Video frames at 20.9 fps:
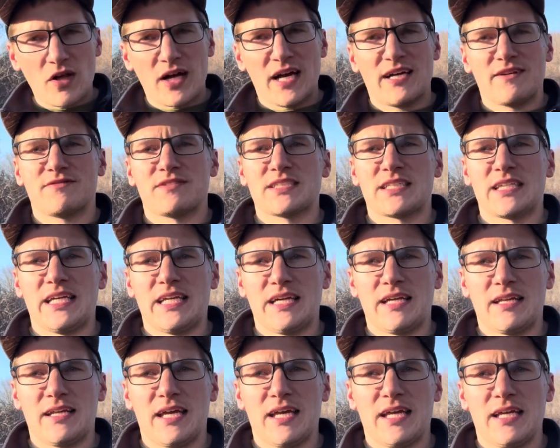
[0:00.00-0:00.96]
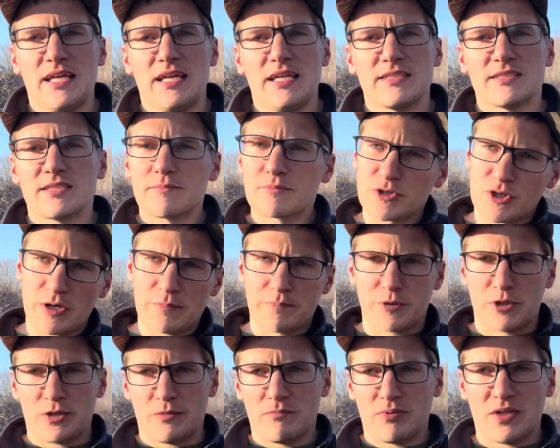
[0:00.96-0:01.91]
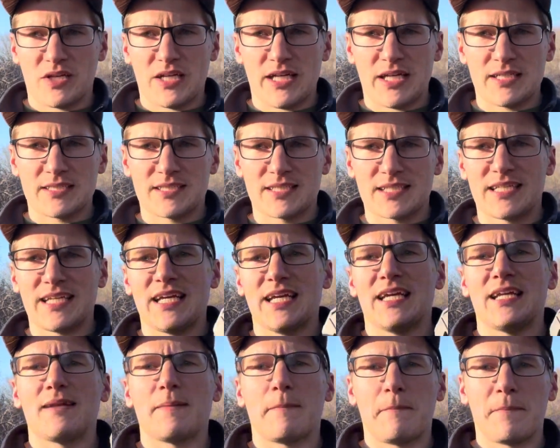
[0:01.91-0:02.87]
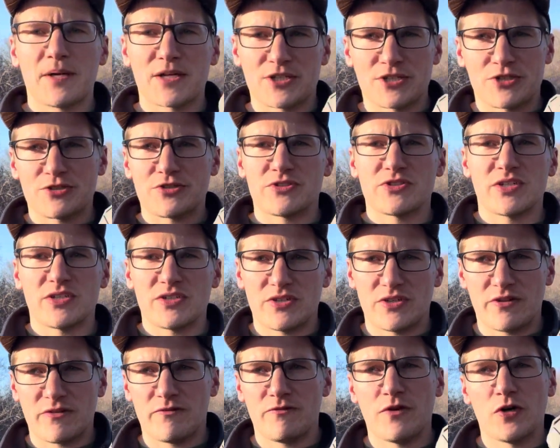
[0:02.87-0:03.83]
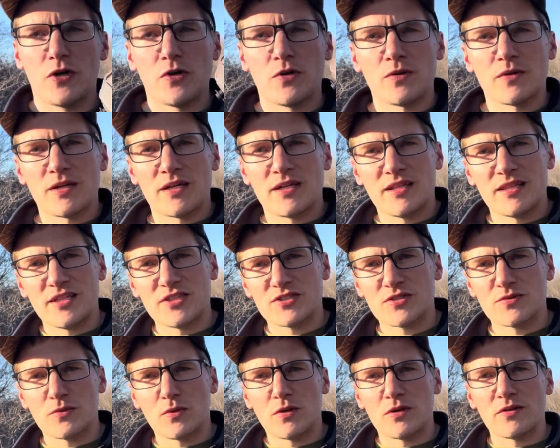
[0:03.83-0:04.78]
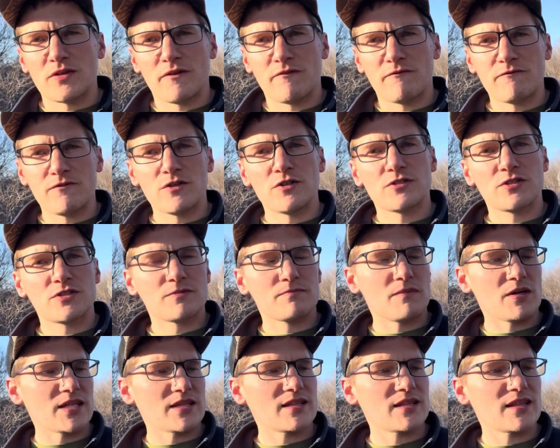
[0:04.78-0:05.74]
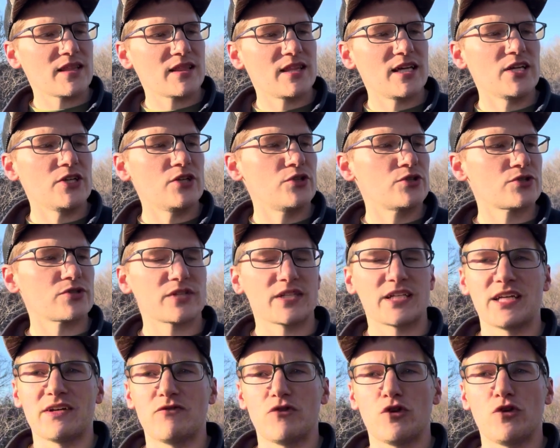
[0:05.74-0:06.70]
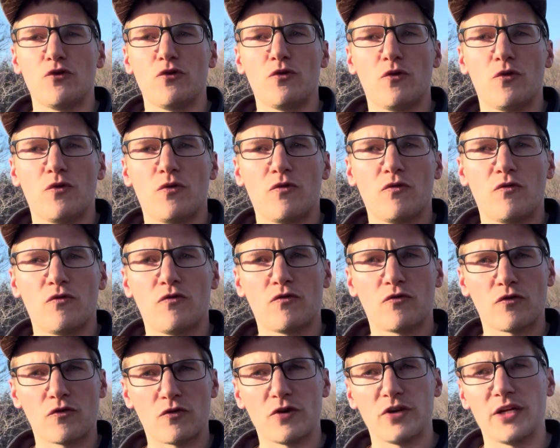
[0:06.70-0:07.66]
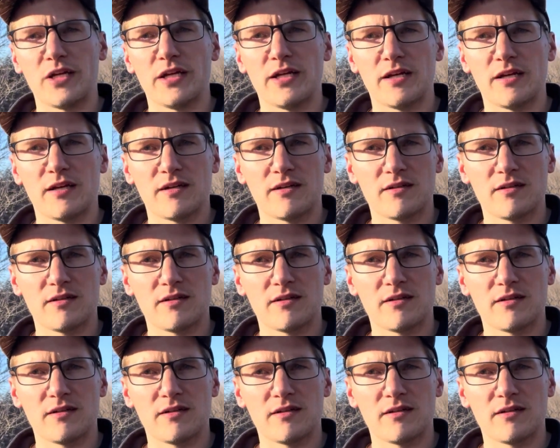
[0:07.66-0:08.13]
have to get a subscription plan to get pictures sent to your phone. This one, the first month, they usually give you free